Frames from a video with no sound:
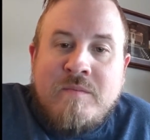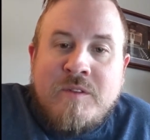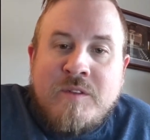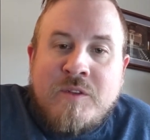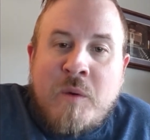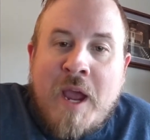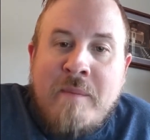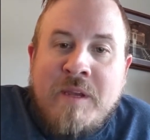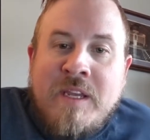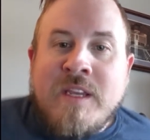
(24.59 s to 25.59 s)
Just so
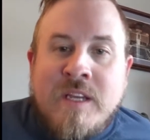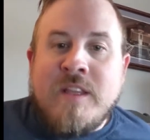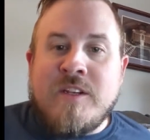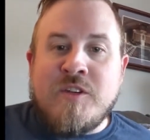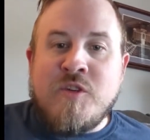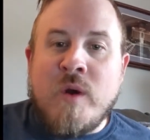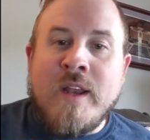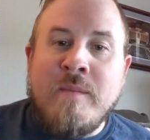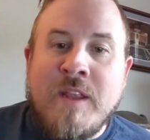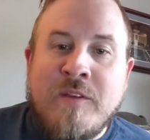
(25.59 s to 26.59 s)
happy that you're
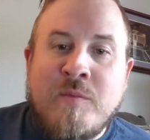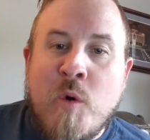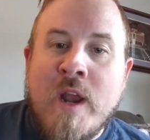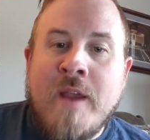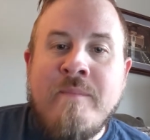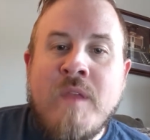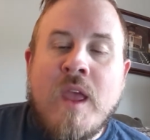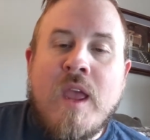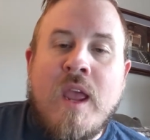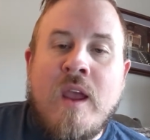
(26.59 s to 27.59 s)
joining me this morning,
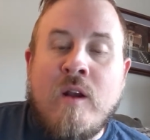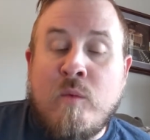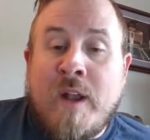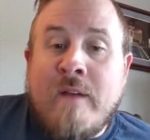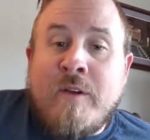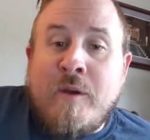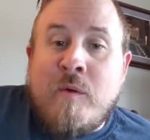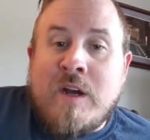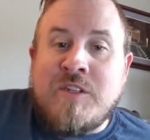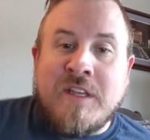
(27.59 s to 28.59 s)
or whenever you're
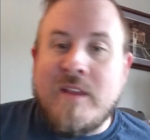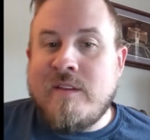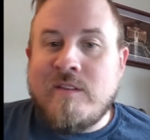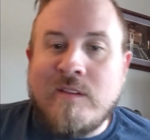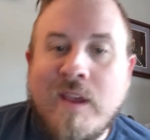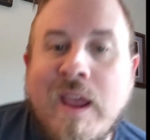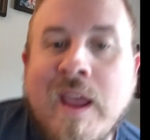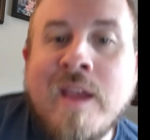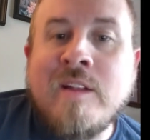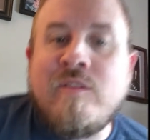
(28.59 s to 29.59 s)
watching this.
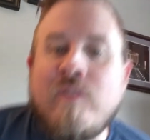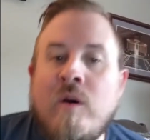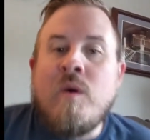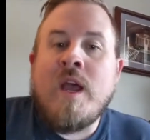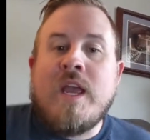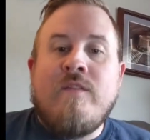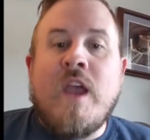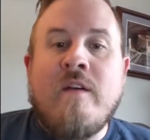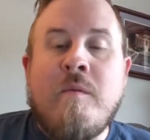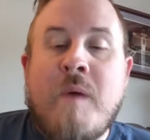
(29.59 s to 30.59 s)
And so if
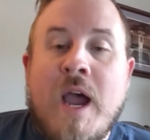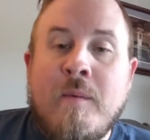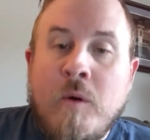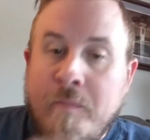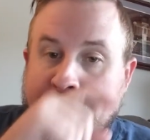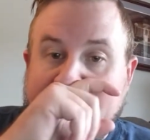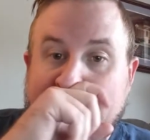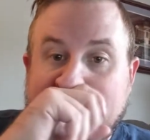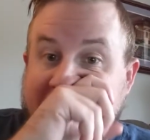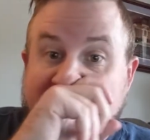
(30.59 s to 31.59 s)
you have a Bible, and
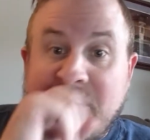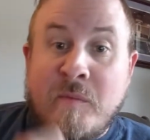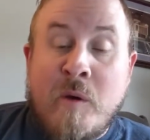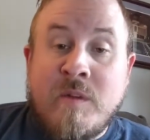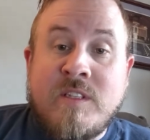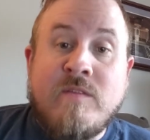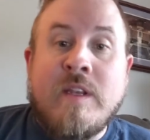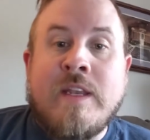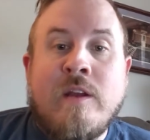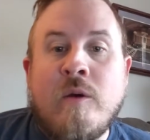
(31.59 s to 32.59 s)
I'll give you a few moments if
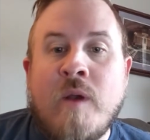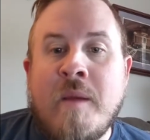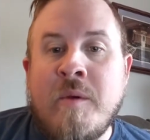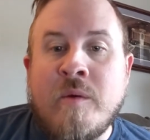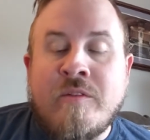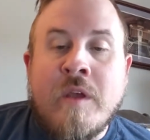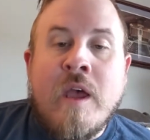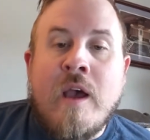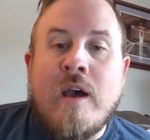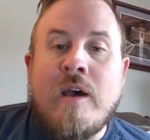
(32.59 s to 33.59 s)
you need to go grab yours,
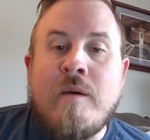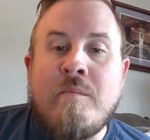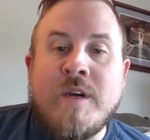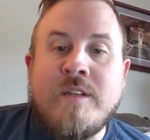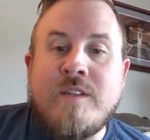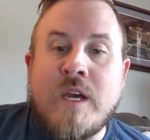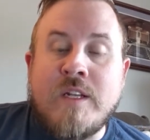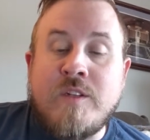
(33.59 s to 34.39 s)
but